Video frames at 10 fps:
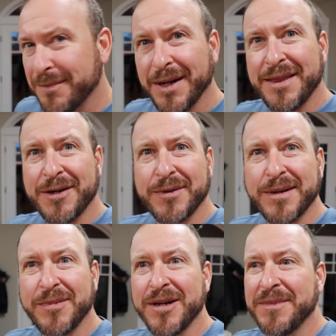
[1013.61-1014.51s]
but I think we're
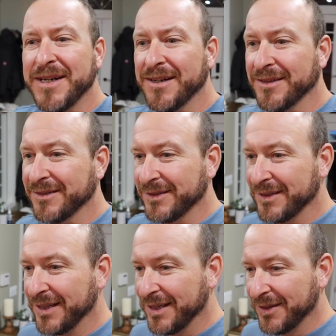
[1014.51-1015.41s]
gonna bring them here.
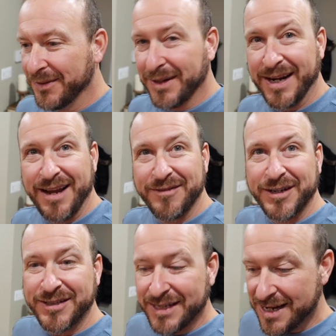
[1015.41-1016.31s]
We're gonna have a
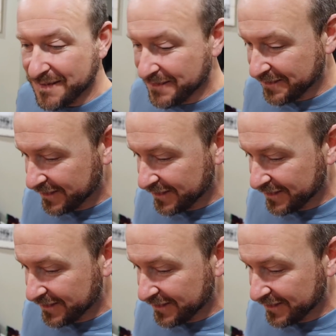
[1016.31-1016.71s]
good time.